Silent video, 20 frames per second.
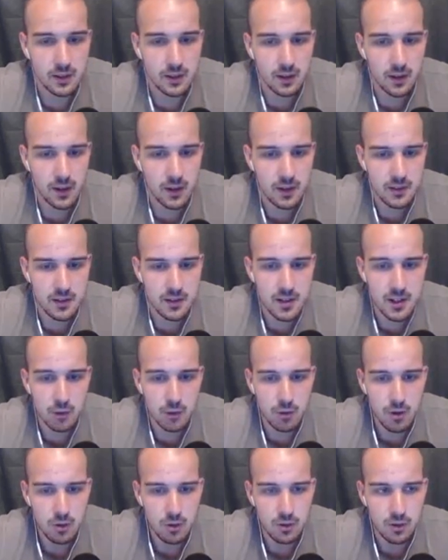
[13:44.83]
The next
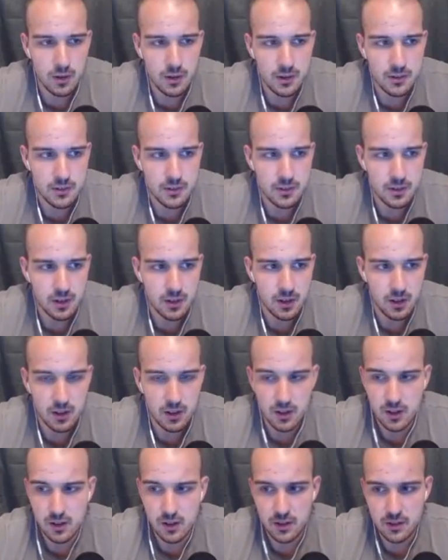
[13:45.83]
one on the list
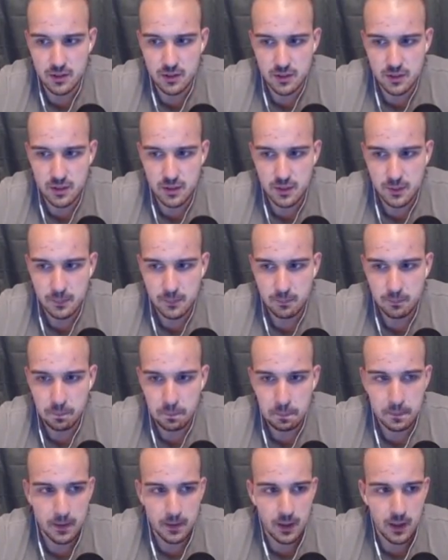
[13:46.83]
is
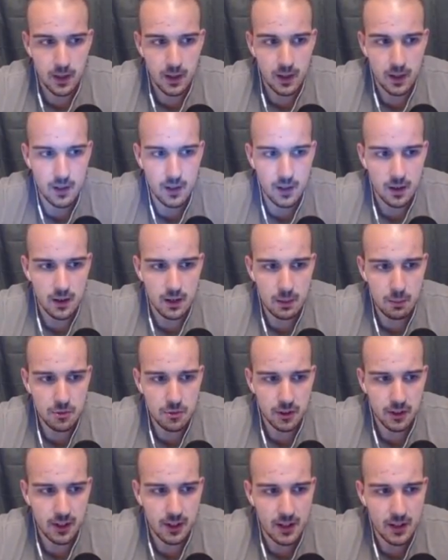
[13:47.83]
let me
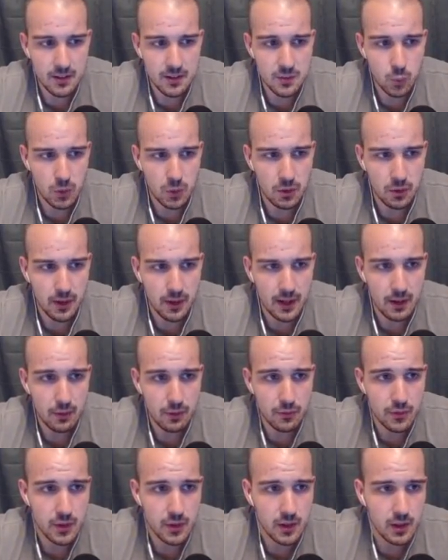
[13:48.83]
check the hands. What do they
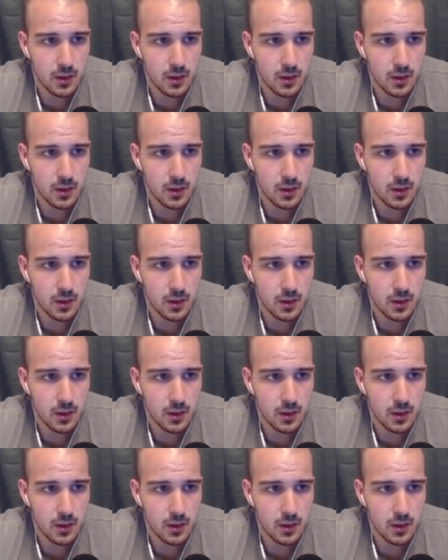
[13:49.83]
have?